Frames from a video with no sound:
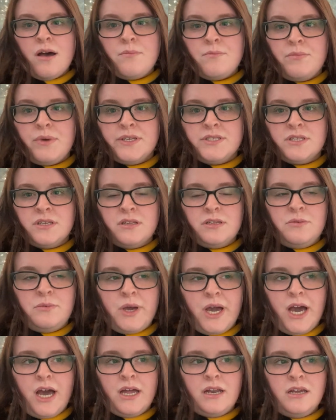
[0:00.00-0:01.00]
basically we
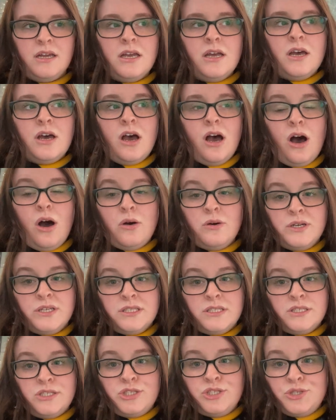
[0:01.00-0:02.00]
had
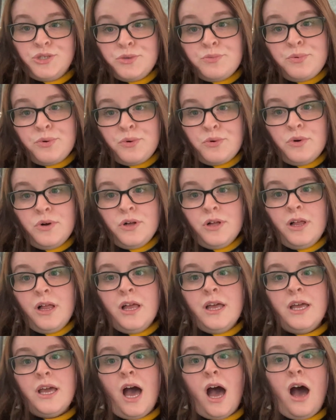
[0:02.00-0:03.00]
Owen's new pool
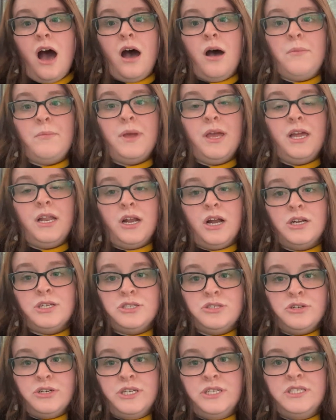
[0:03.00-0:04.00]
um, in our
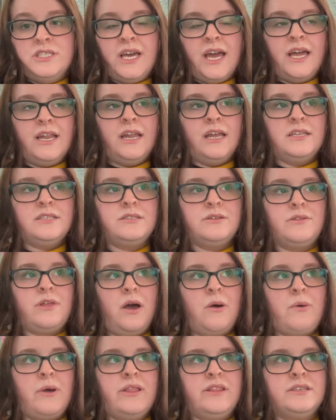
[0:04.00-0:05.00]
screen tent and so
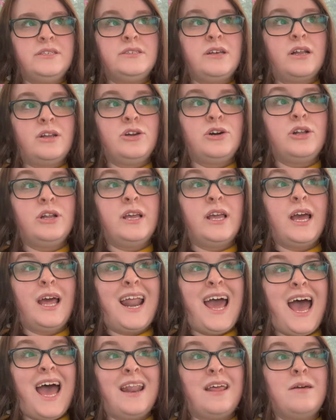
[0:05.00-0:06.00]
that way the sun couldn't get
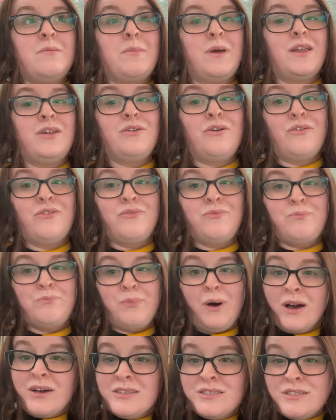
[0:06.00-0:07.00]
at him and no
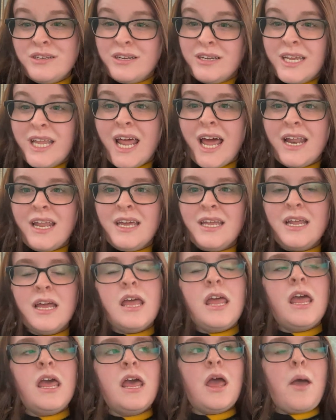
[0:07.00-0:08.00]
bugs could get at it
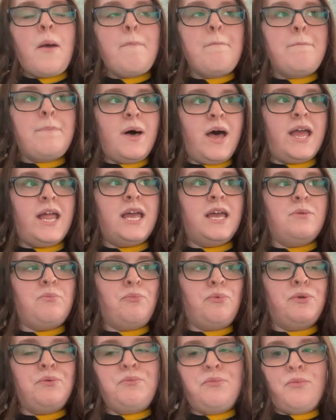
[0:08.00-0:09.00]
but it
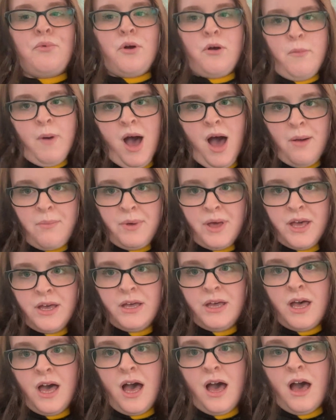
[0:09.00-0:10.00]
wouldn't warm up
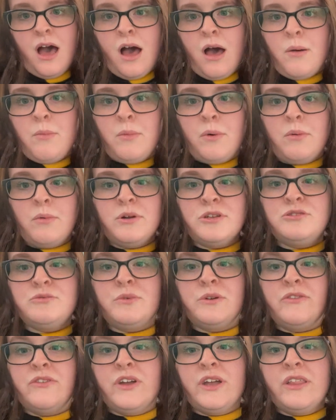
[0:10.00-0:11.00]
um, which
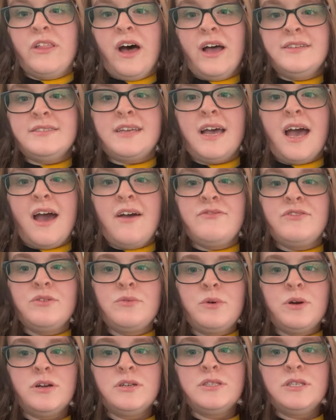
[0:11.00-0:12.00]
we realized
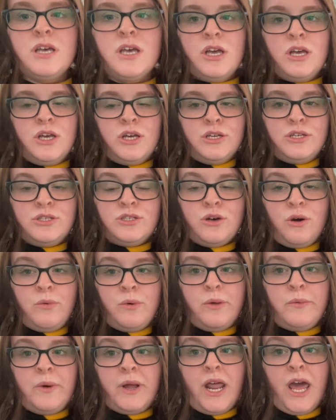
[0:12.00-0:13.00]
afterwards so
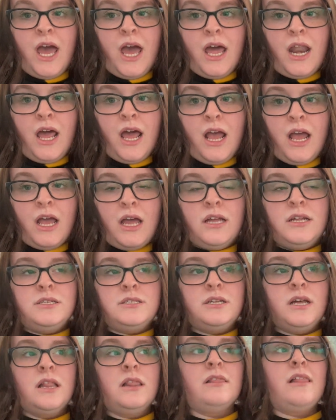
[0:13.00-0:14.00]
we went ahead
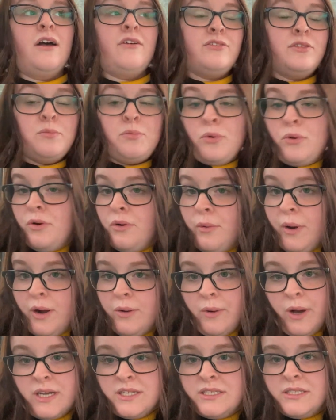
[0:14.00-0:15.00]
and left the pool where
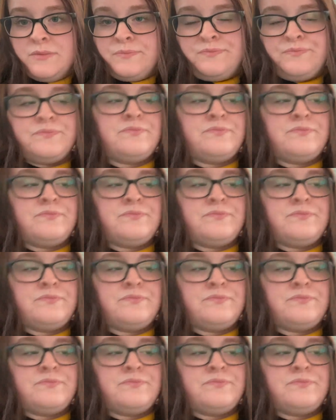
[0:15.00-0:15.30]
it was